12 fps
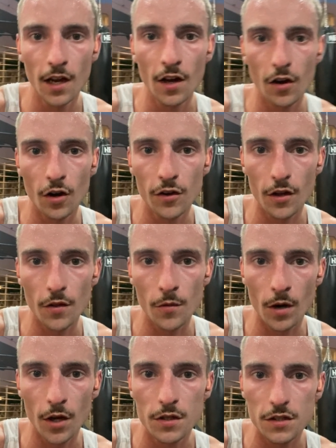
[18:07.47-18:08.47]
on the
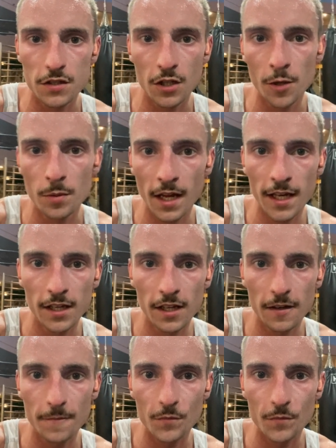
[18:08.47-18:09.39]
road to Copenhagen.